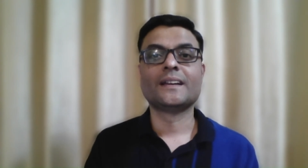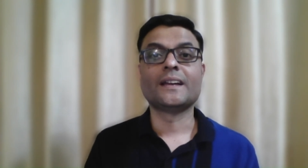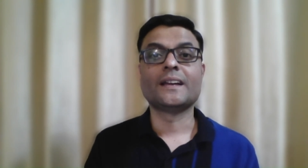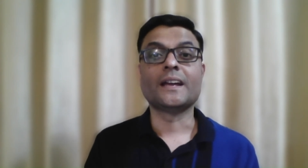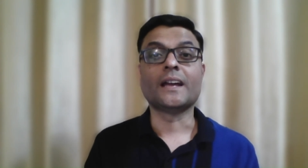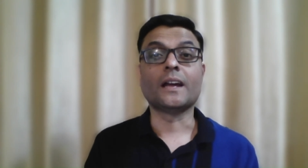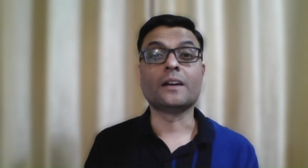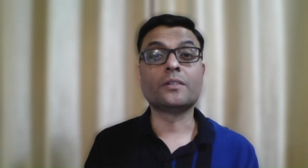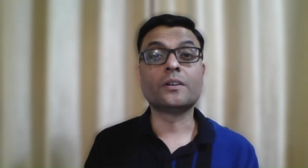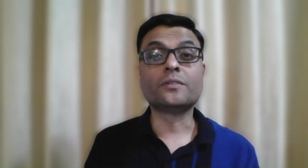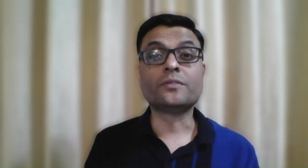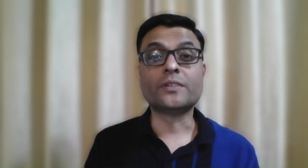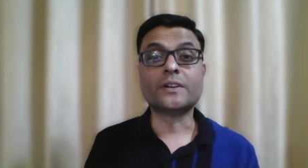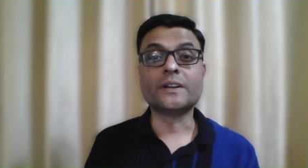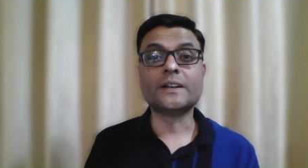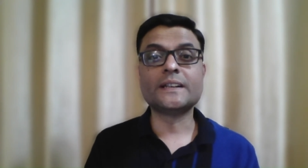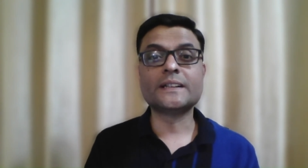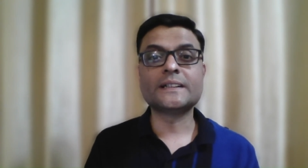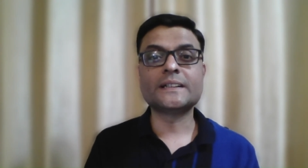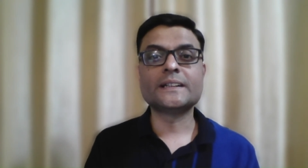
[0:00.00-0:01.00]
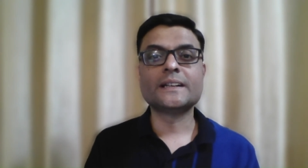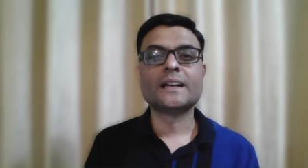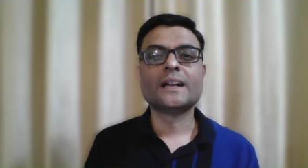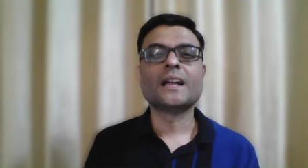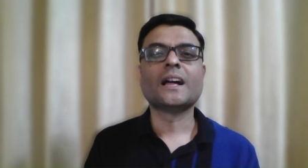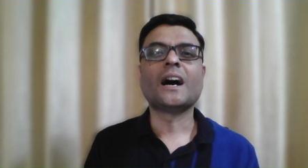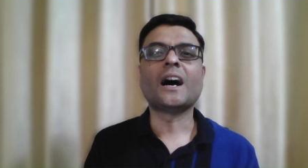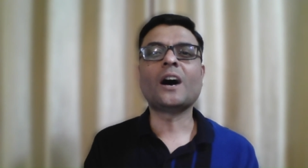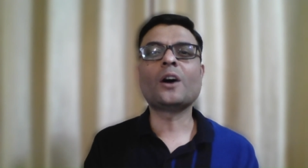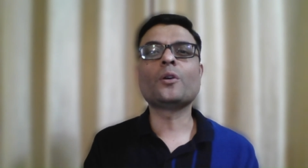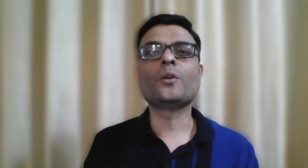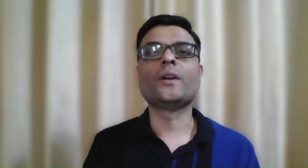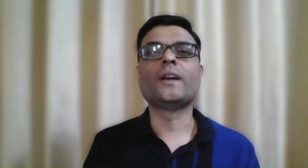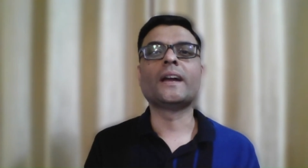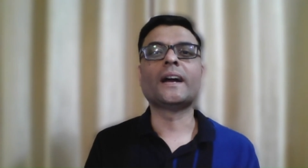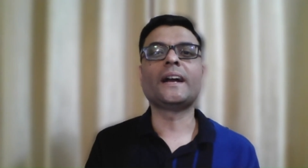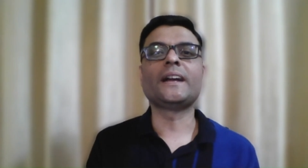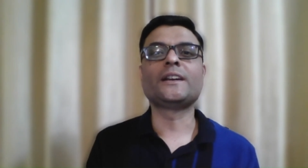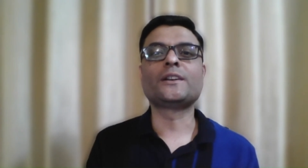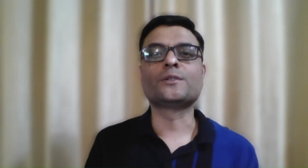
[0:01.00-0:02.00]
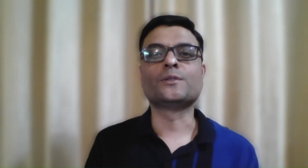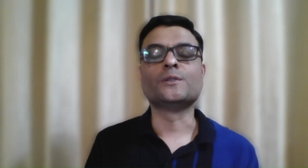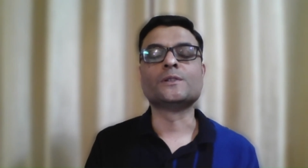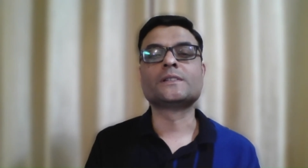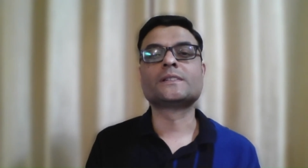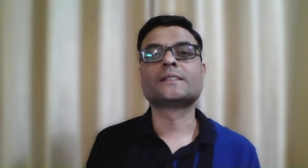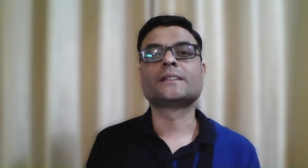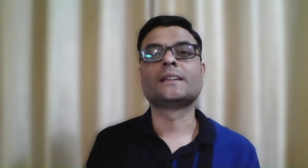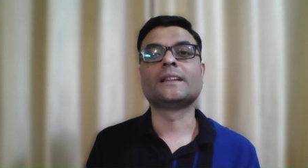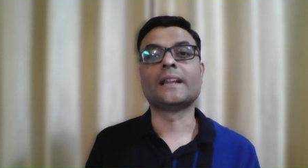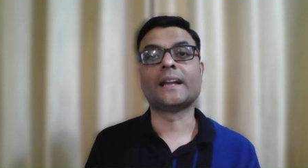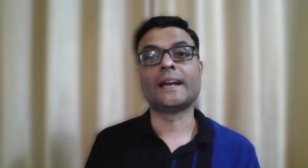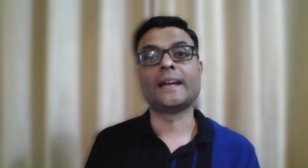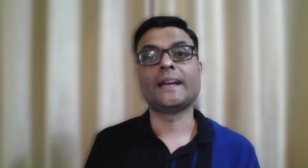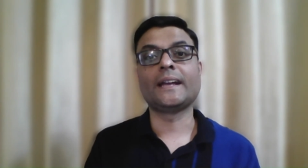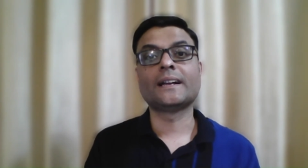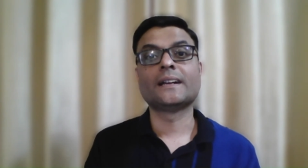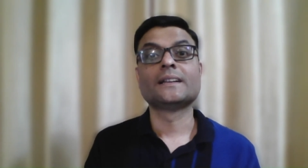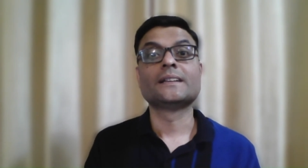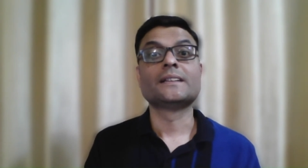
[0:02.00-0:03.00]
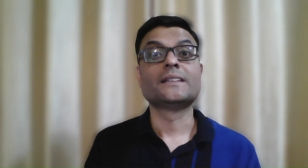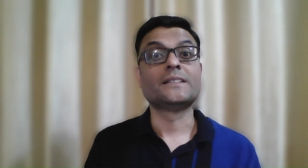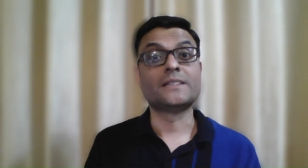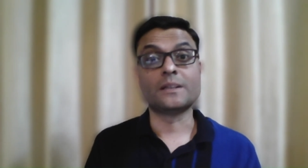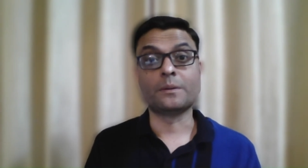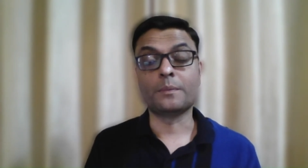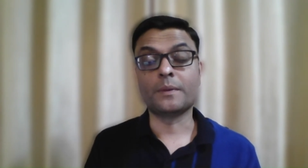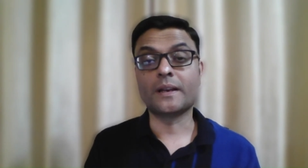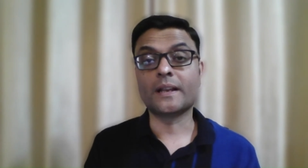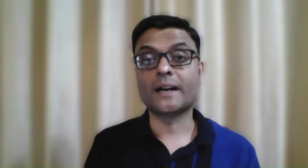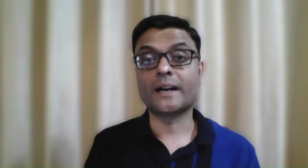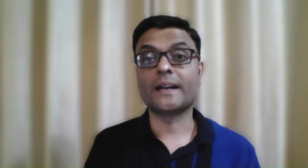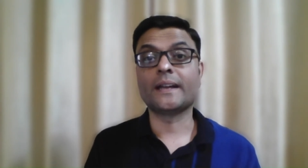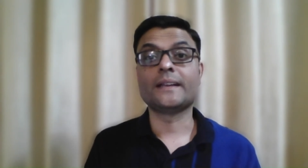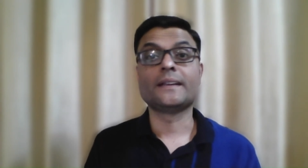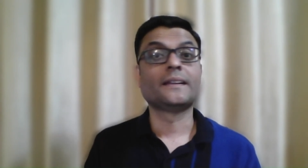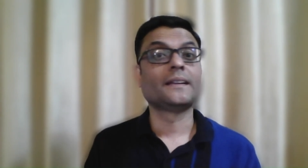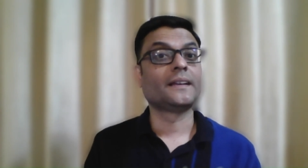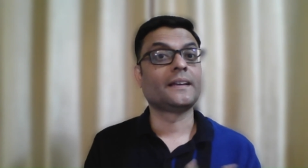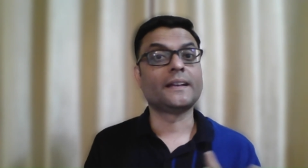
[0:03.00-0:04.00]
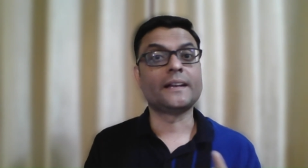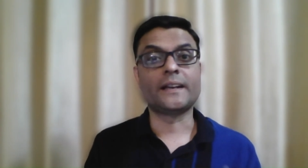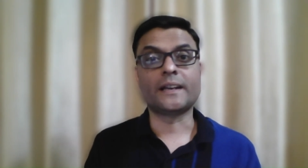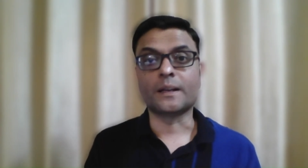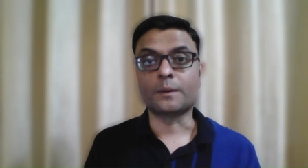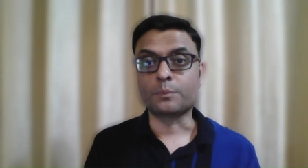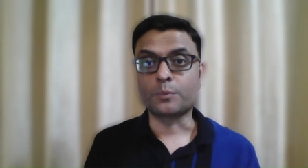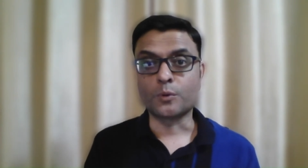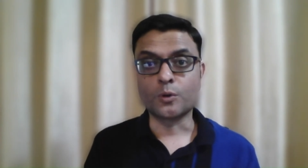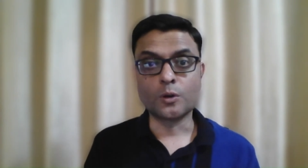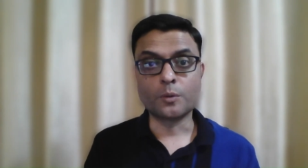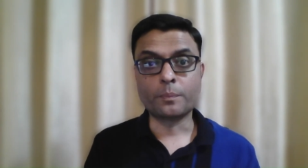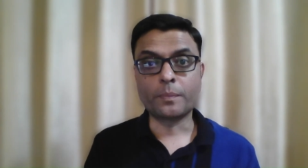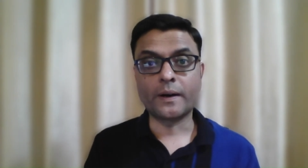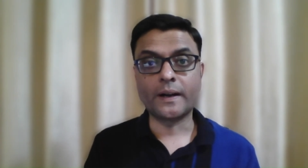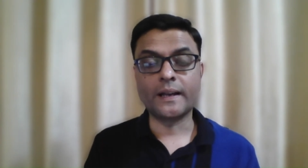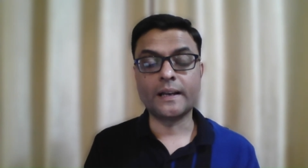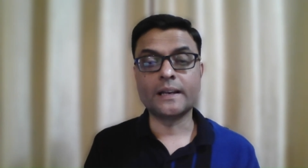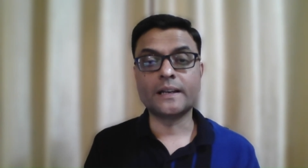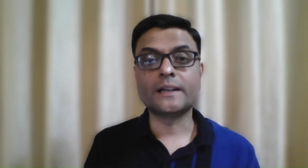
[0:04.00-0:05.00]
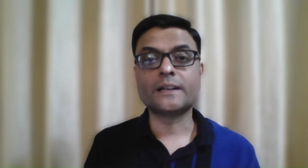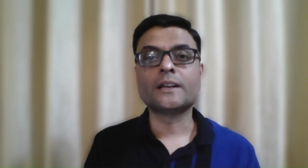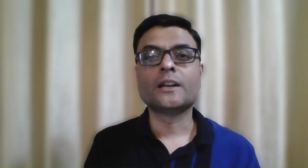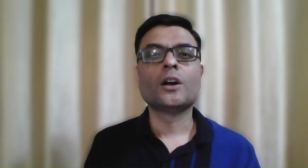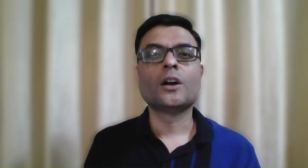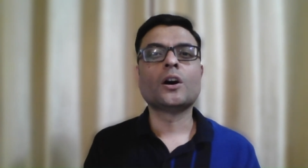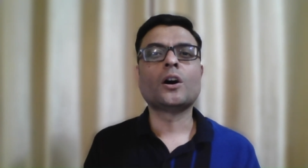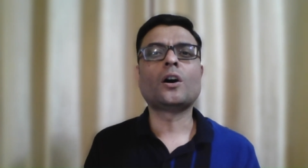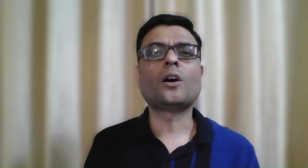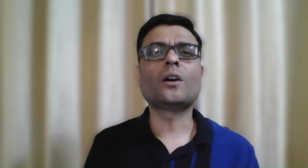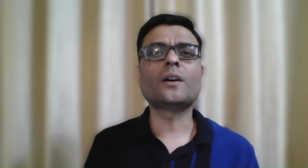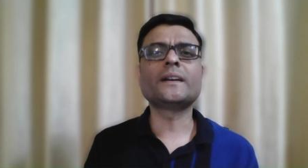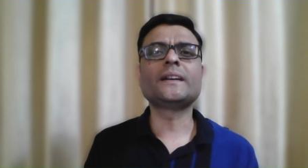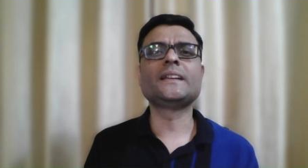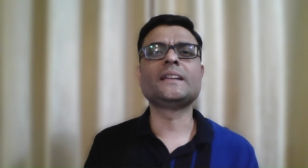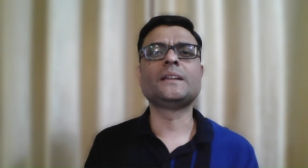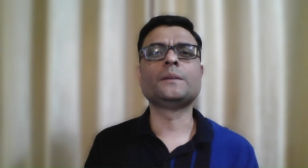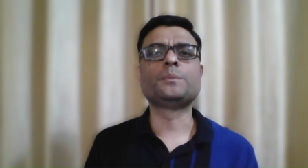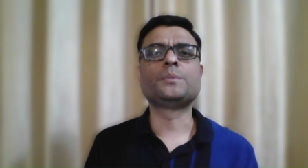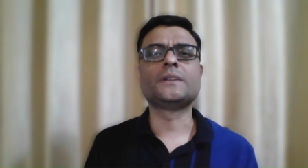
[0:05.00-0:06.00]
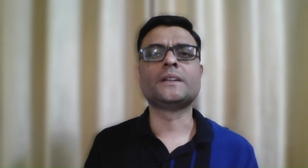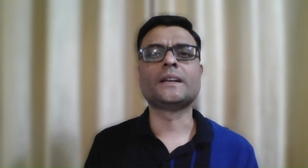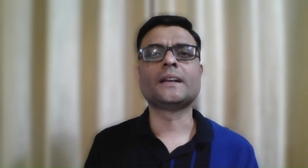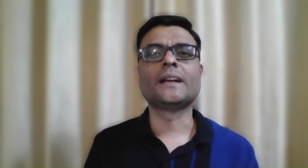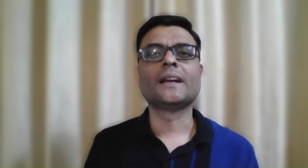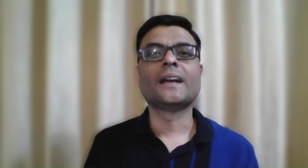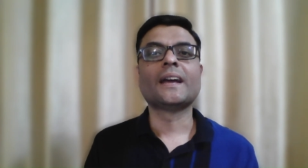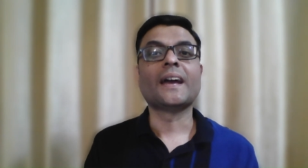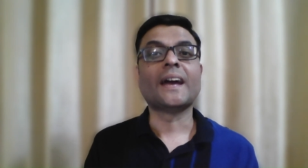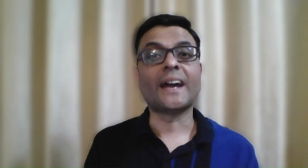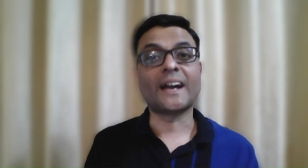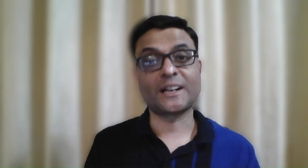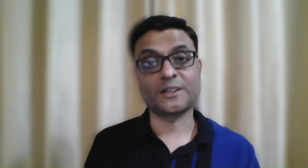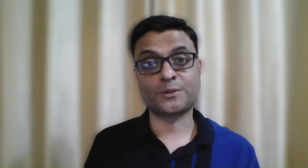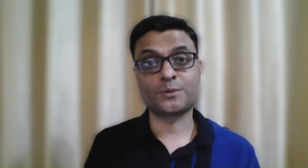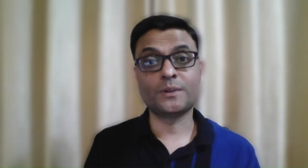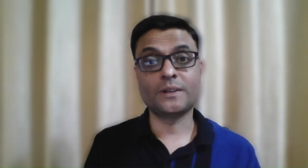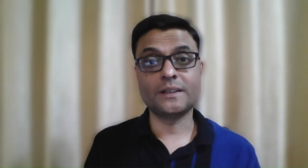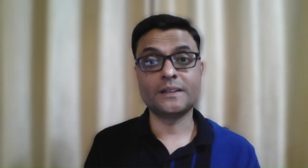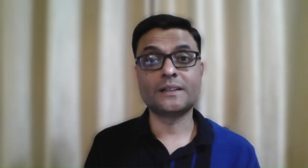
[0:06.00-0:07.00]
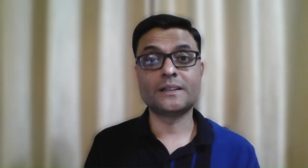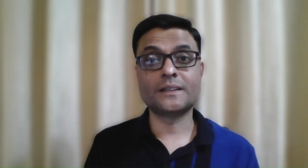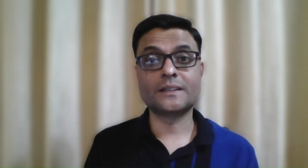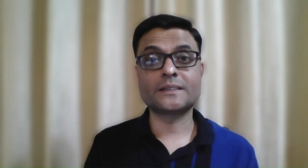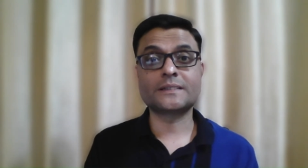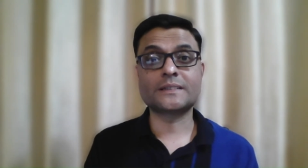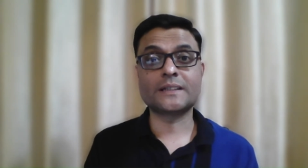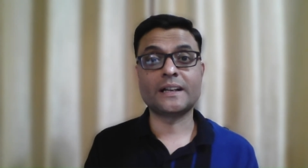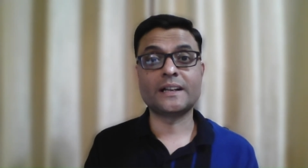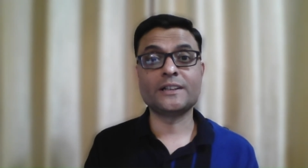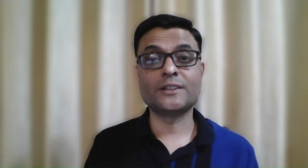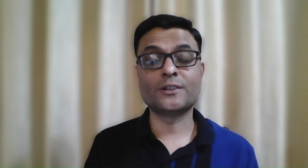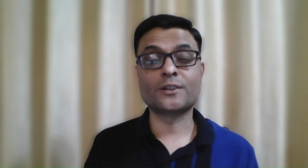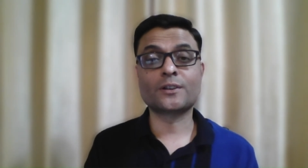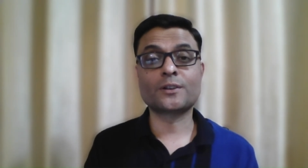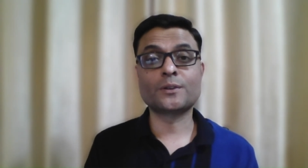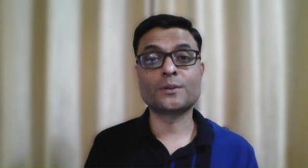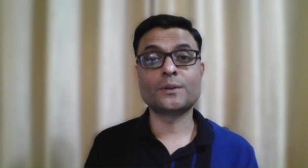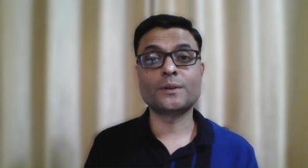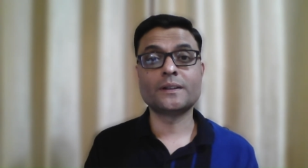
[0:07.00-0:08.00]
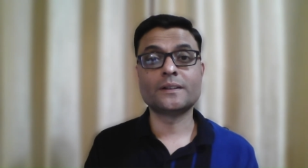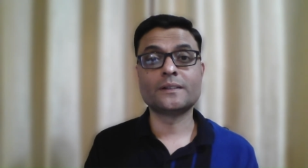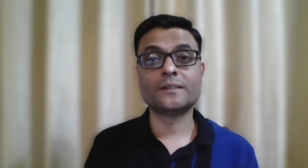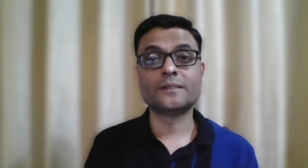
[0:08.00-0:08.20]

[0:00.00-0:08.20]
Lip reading: Ever wondered how AI tools like Gemini, GitHub Copilot, or DeepSeek actually understand your code?